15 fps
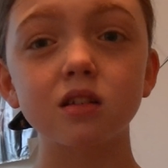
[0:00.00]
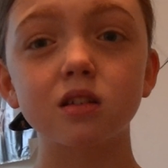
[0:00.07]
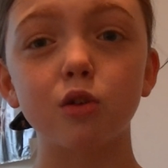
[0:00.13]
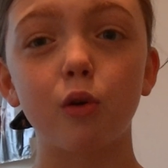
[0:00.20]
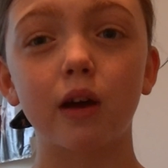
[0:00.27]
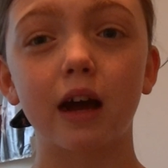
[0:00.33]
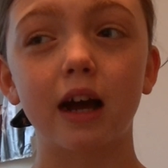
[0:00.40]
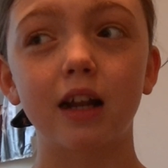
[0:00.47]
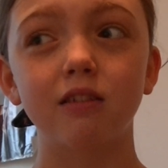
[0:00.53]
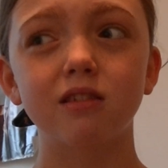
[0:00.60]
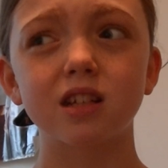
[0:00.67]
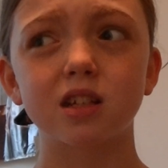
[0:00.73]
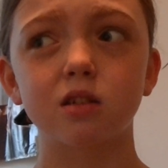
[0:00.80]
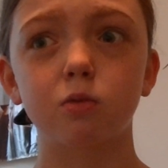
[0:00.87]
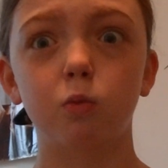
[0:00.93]
so I kind of
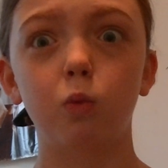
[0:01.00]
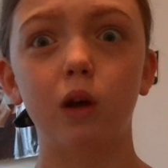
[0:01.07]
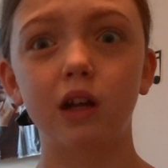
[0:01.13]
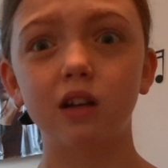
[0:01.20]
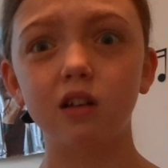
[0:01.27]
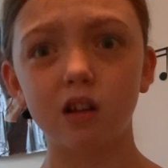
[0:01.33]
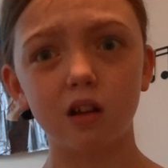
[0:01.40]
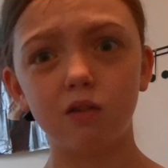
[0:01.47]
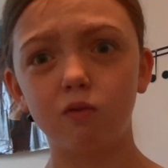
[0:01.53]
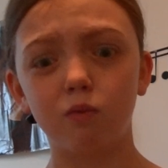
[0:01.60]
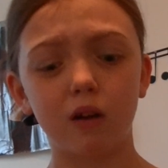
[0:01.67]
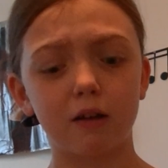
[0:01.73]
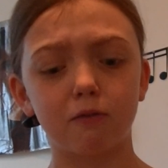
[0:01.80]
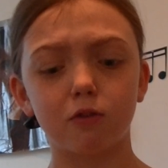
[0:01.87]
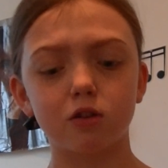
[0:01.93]
just winged it when
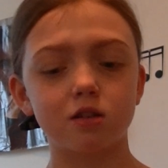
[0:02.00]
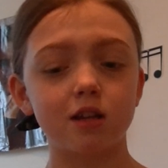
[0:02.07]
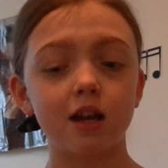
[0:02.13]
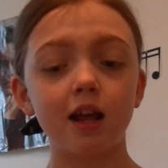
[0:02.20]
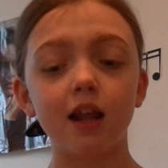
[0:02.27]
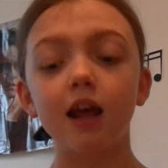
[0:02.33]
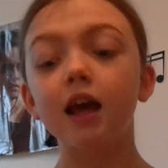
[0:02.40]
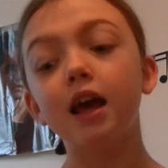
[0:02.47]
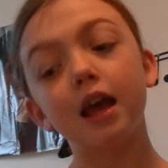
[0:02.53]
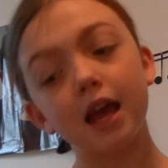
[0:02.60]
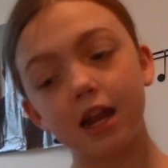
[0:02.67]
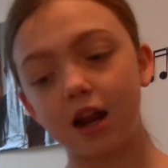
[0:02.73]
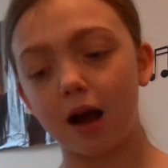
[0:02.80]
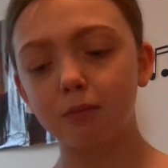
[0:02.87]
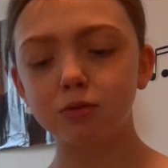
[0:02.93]
I first did it,
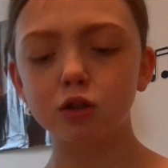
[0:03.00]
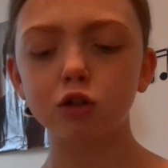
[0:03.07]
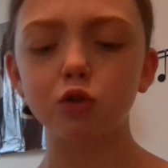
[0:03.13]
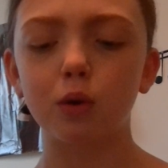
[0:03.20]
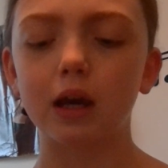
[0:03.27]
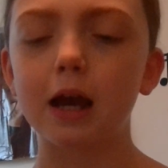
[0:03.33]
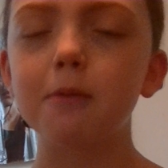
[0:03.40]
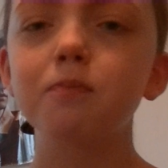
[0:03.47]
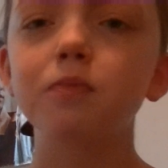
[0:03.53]
and now I'm still doing it.